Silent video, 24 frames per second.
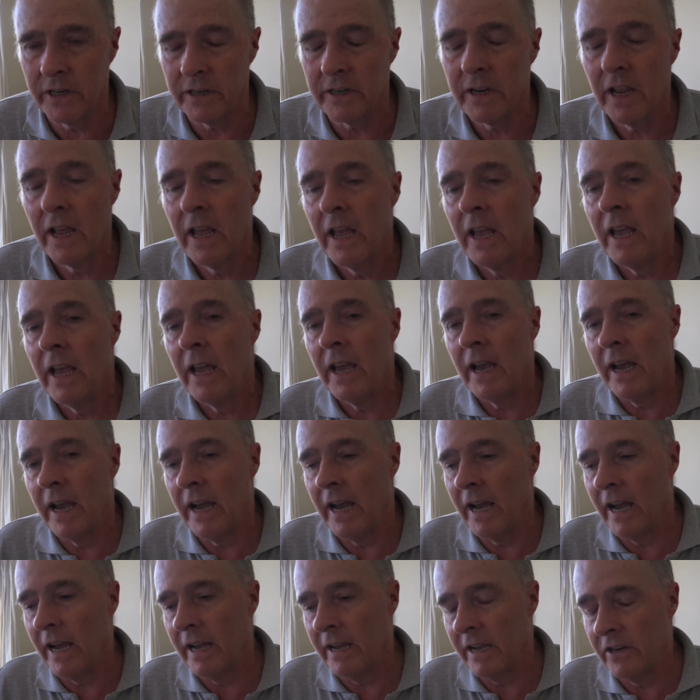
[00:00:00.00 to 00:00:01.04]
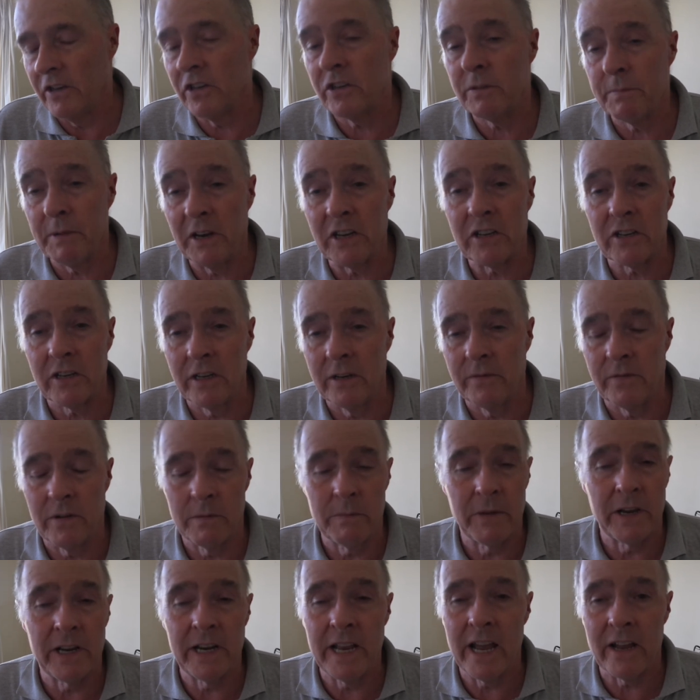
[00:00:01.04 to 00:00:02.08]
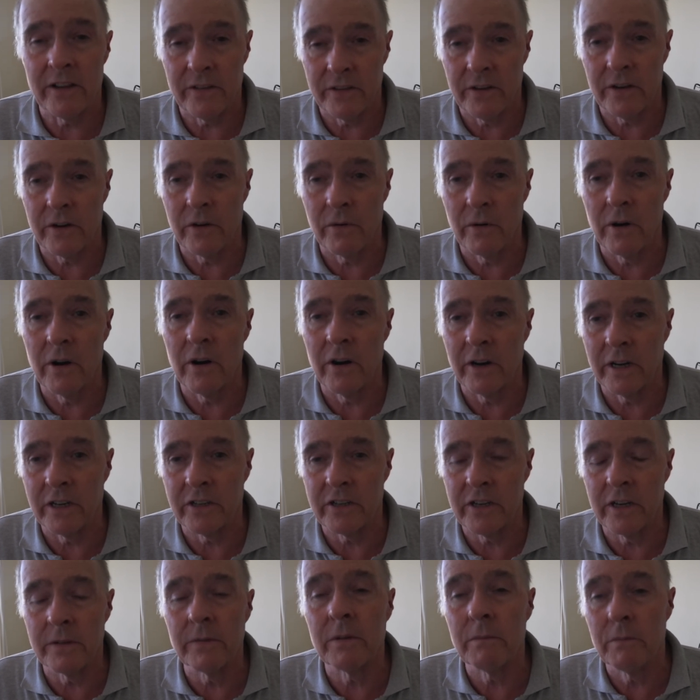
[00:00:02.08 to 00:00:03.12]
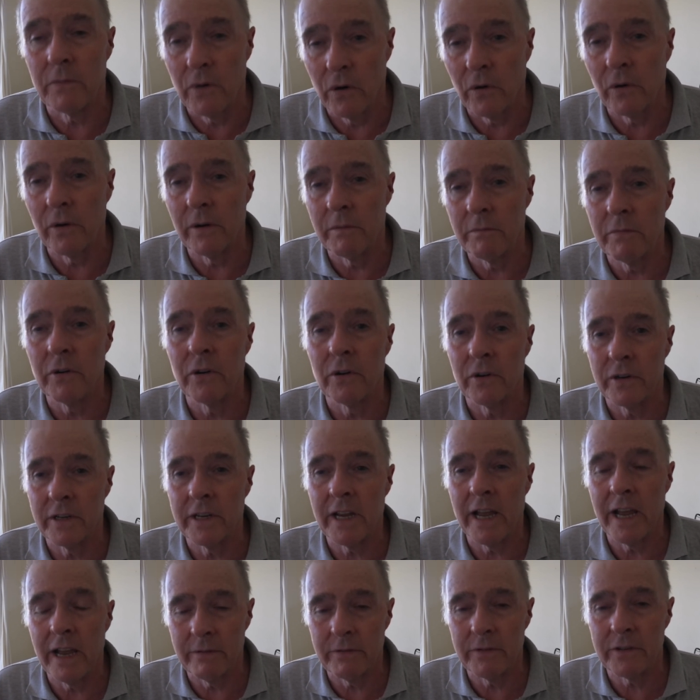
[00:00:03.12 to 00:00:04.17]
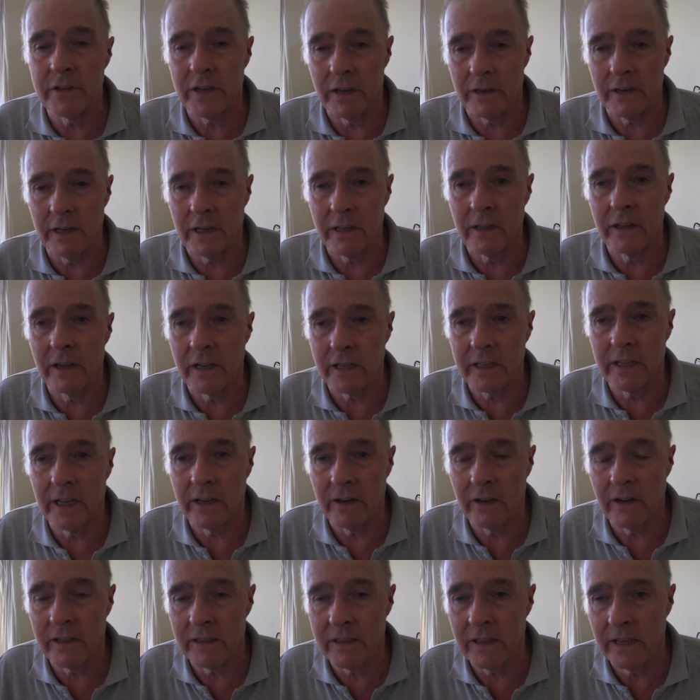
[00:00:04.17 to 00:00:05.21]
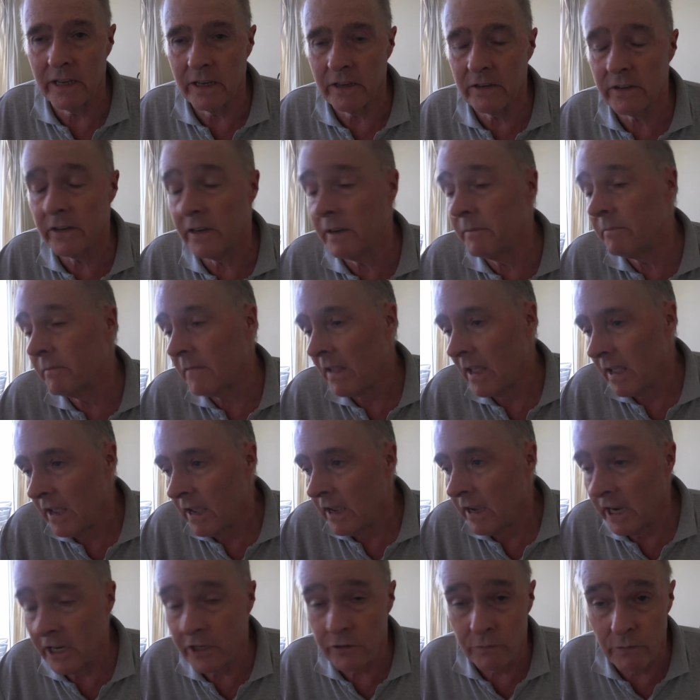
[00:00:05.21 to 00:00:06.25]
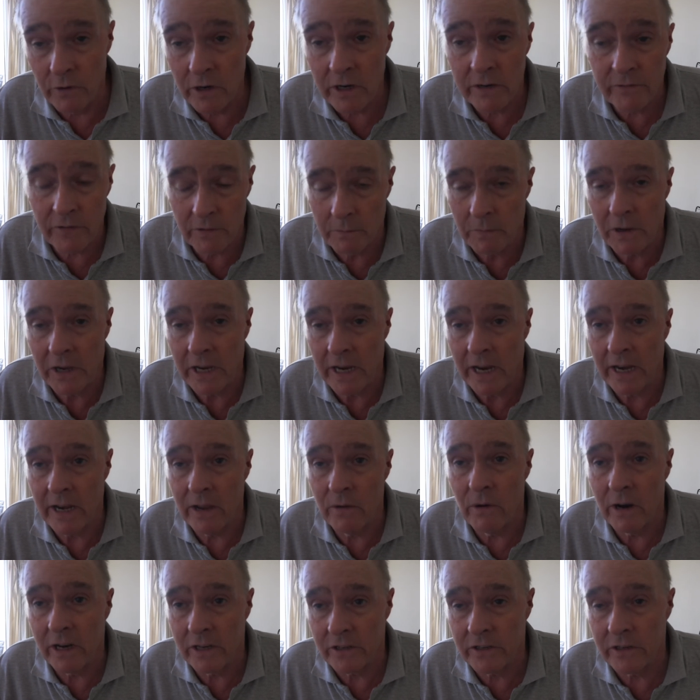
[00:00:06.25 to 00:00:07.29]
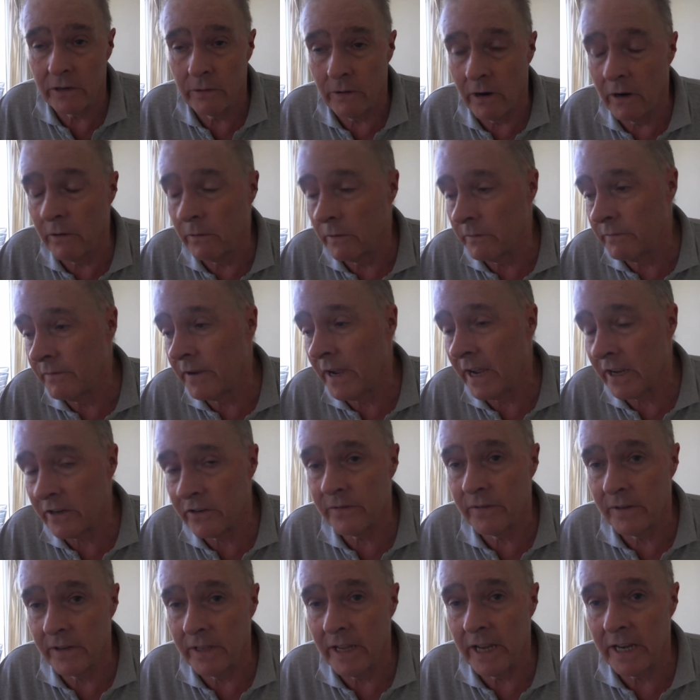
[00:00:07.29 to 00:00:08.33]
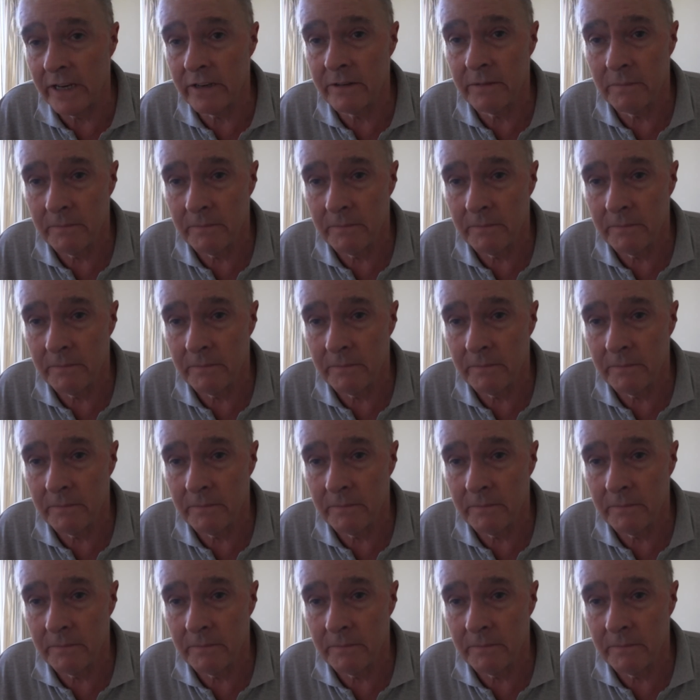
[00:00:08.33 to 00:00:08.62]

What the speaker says: it. And especially if you've been out in the grog, it's even more important to have something like that, I think. So it's worked for me anyway, so I would vouch for that.